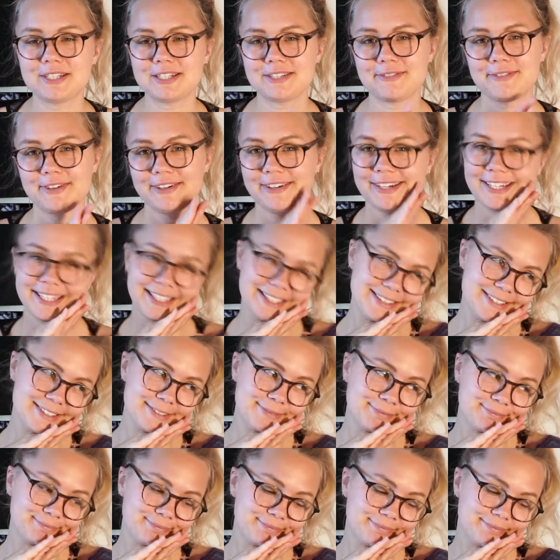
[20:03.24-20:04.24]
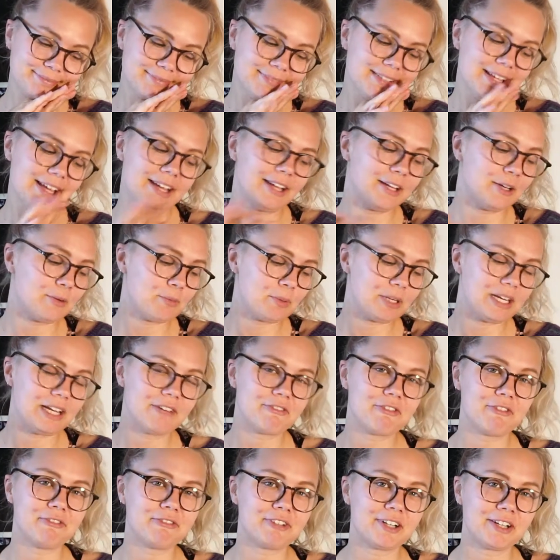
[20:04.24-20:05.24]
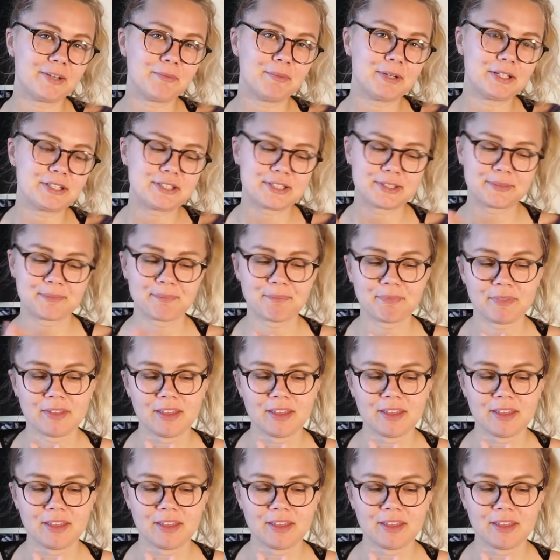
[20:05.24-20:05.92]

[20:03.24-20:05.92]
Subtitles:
is very nice. We love him very much.